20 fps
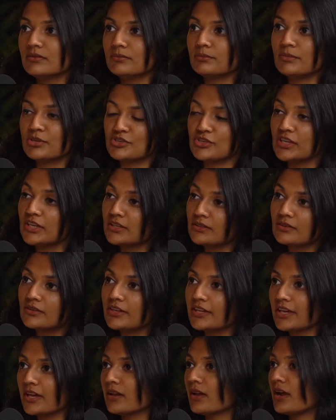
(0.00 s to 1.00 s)
machine
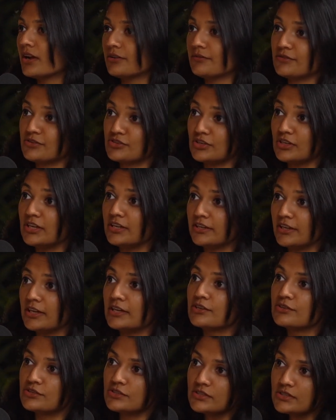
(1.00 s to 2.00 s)
learning and artificial
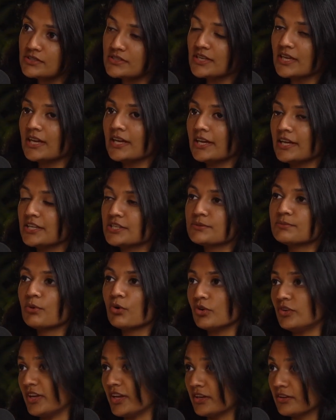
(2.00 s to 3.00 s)
intelligence. Mm-hmm. It's
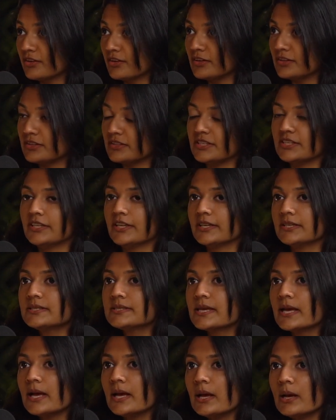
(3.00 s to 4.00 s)
more technical details.
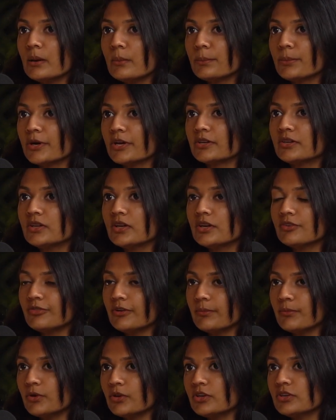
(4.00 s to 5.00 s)
But if
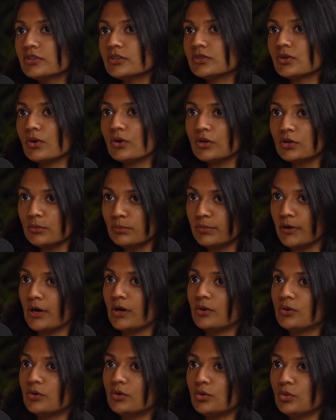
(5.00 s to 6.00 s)
I'm going to talk
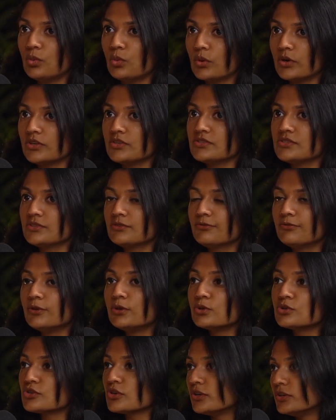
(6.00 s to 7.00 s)
about what does the
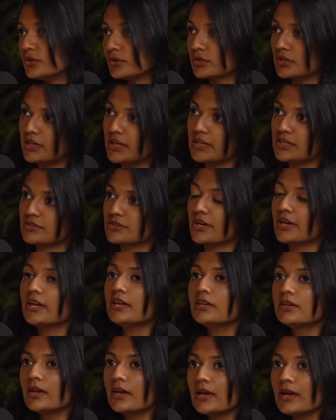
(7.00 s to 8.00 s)
future look like,
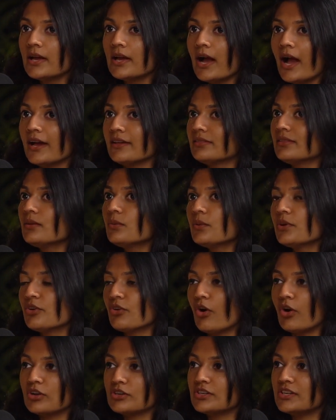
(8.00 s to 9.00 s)
right? I think we're
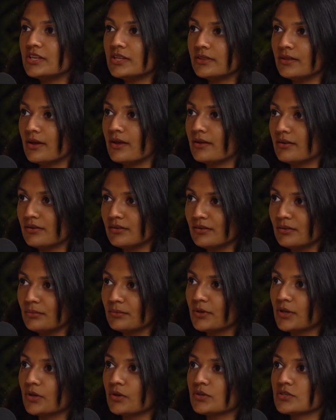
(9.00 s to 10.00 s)
already there,
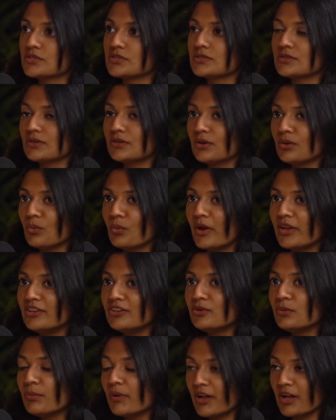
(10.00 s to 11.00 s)
because when
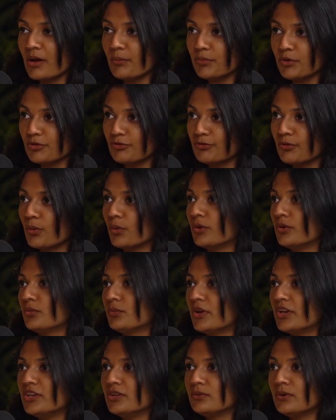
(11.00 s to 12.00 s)
you pick up your phone,
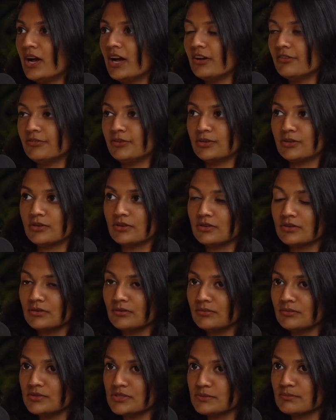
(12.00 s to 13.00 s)
when you have your
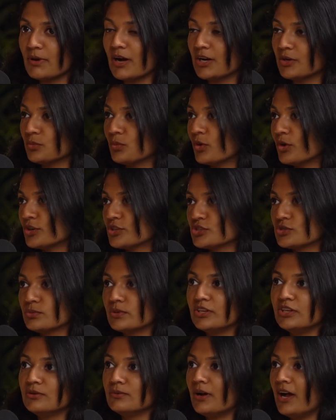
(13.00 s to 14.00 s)
smartwatch,
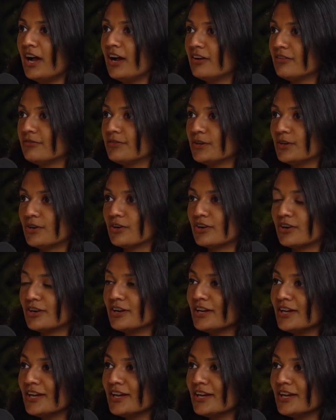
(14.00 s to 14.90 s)
when you have your